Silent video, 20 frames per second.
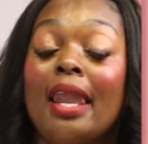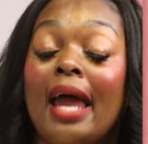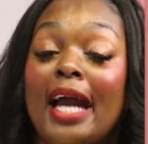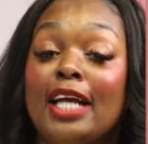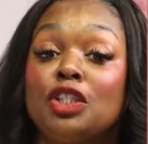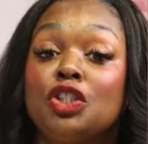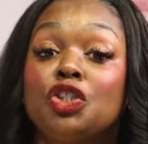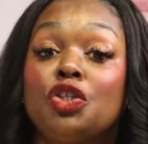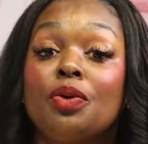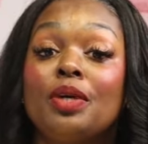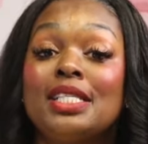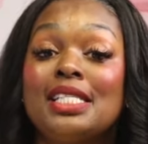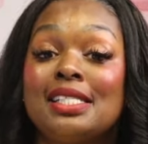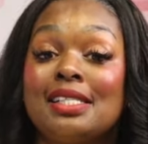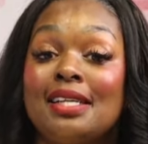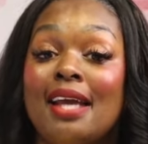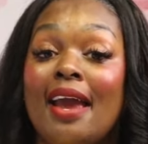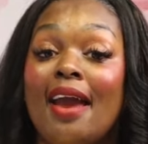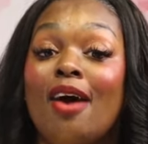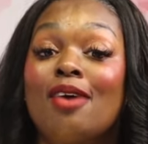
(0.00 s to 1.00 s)
light your
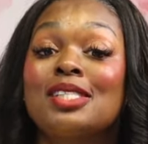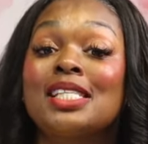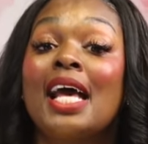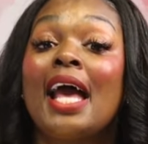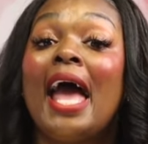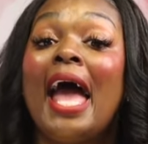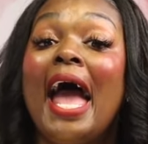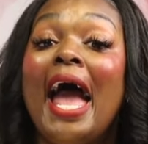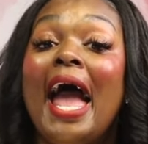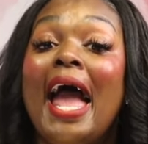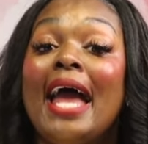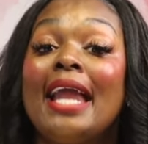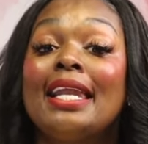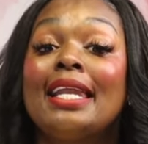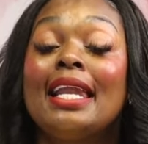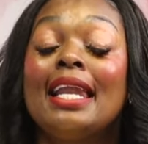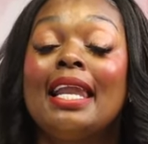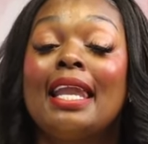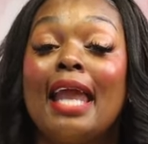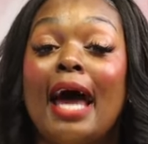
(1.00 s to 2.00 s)
sales
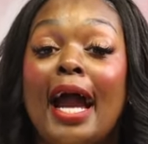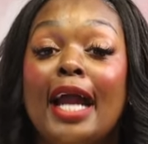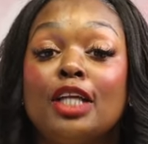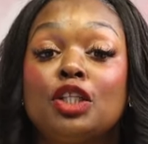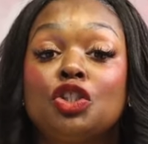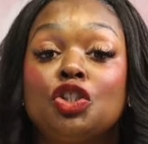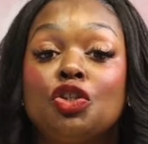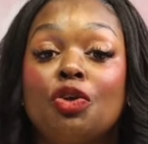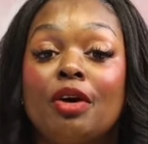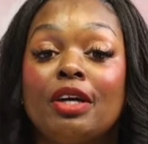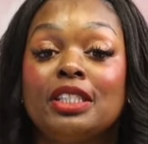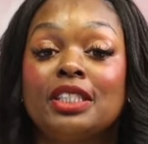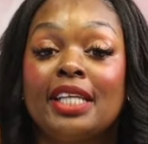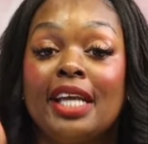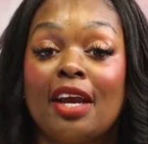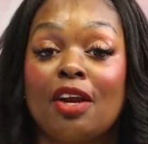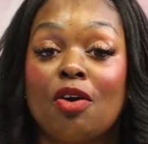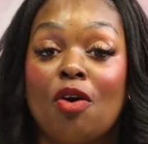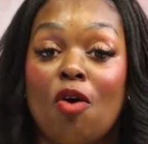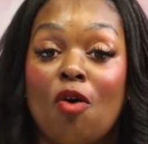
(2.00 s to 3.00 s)
and light your
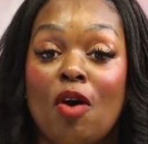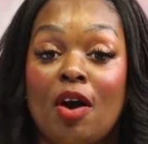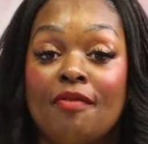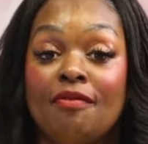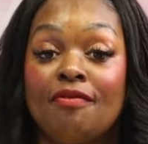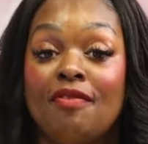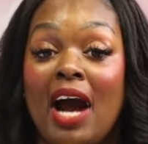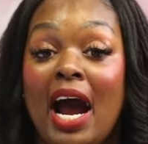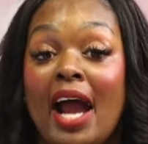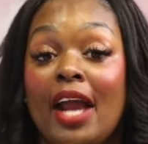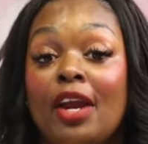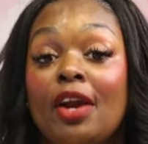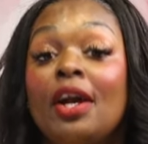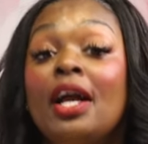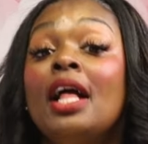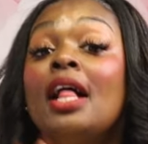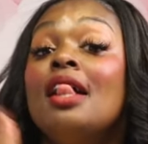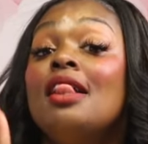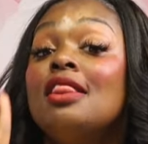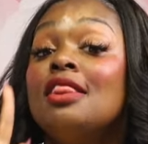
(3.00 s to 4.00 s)
channel on fire.
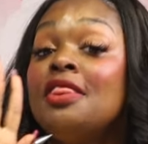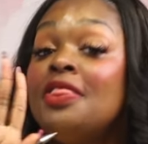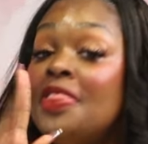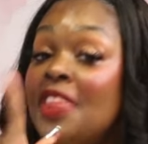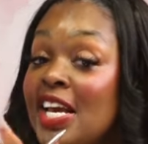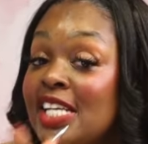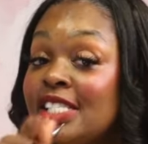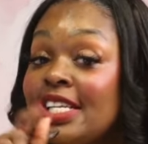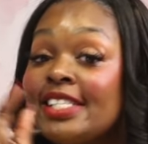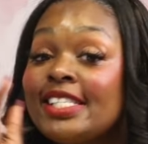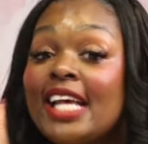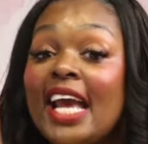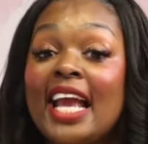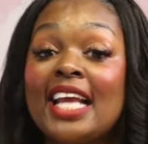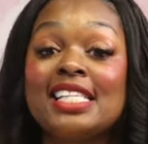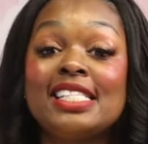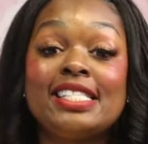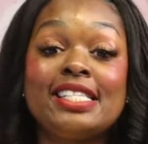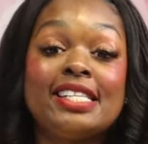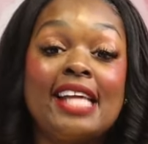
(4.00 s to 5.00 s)
This is
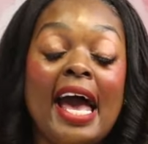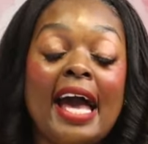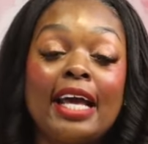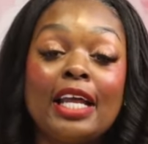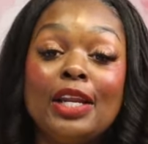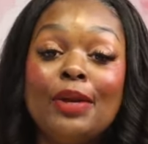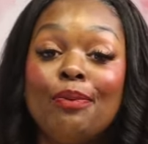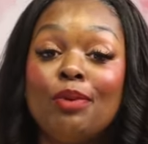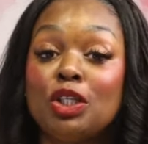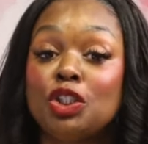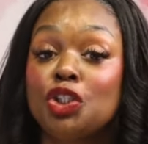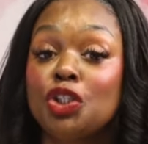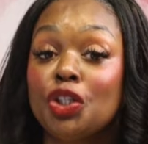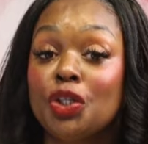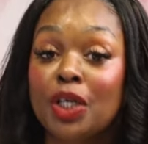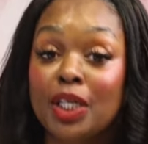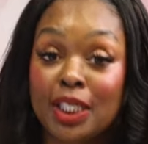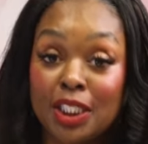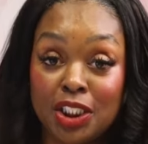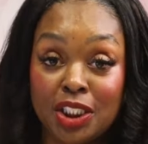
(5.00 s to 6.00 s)
exactly what
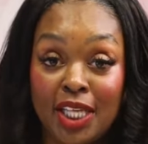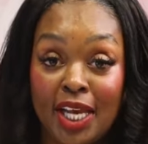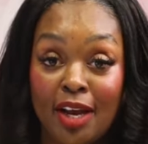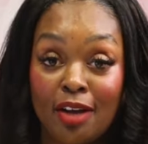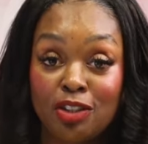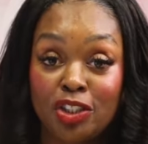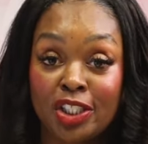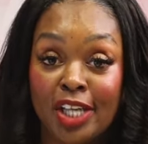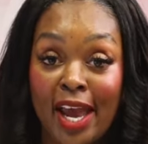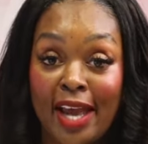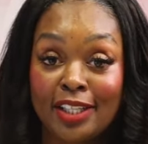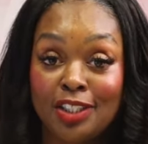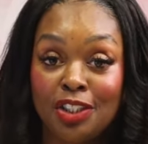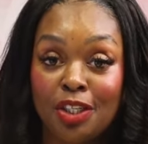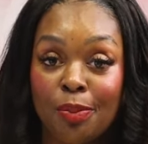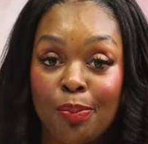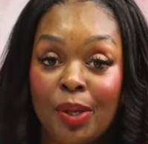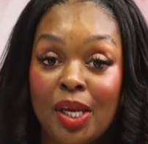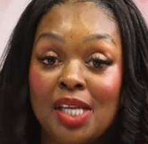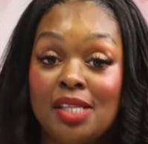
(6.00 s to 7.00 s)
you're going to tell
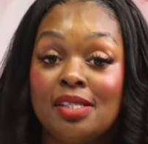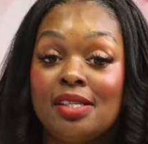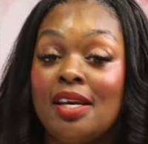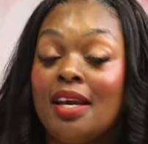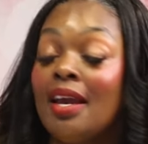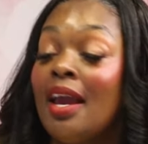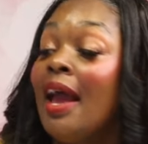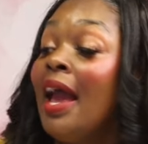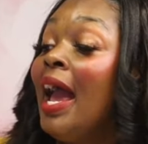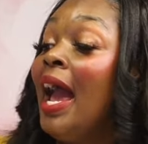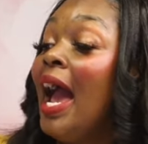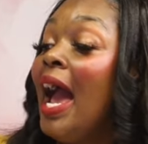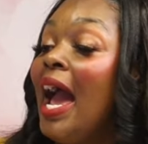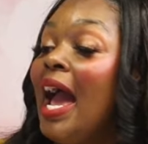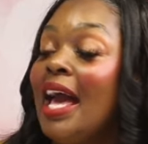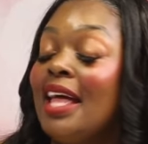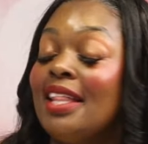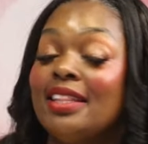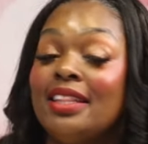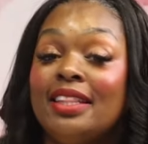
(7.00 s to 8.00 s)
ChatGPT,
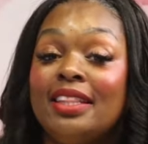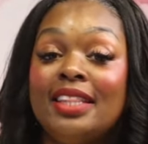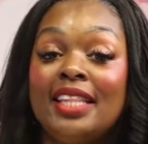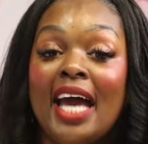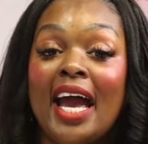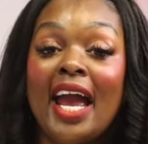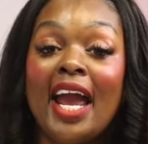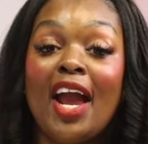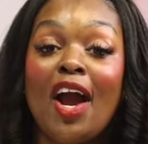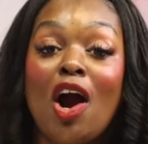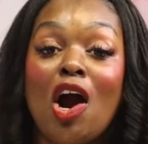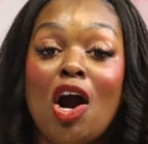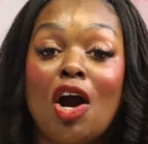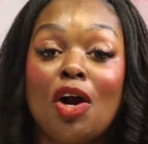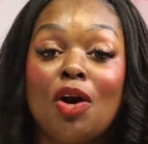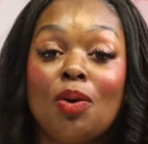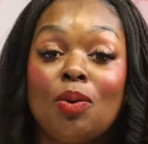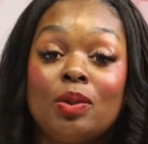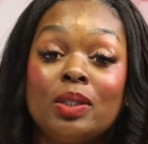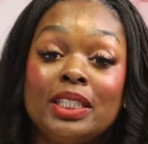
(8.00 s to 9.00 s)
and they are
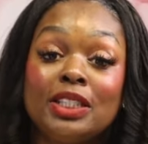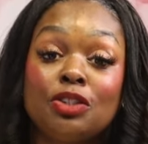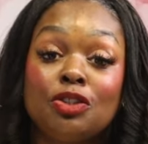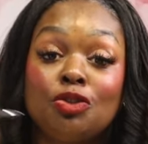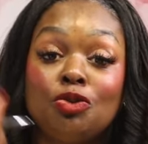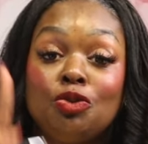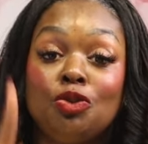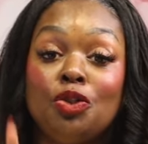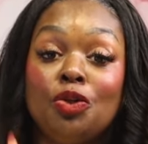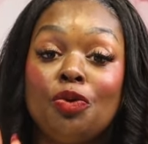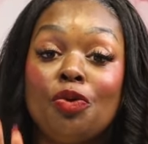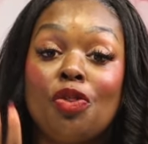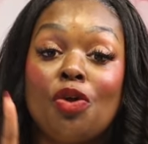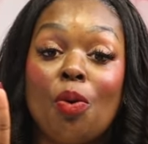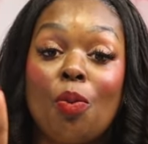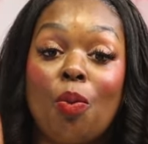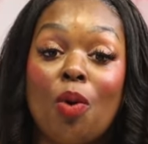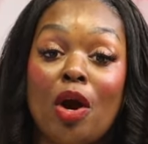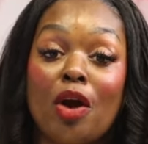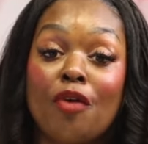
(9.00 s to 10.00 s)
going to do the
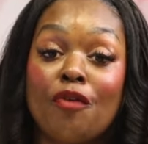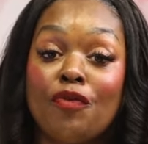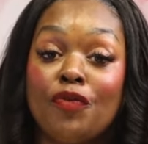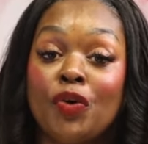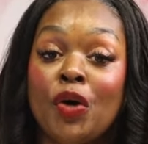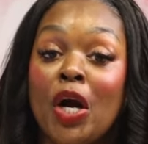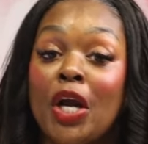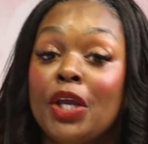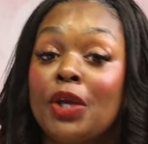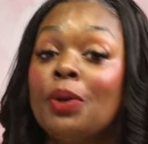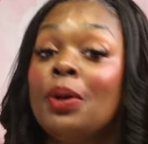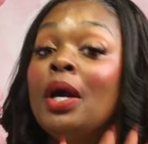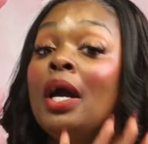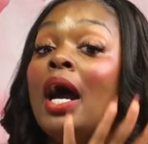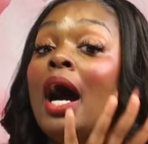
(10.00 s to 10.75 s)
work for you.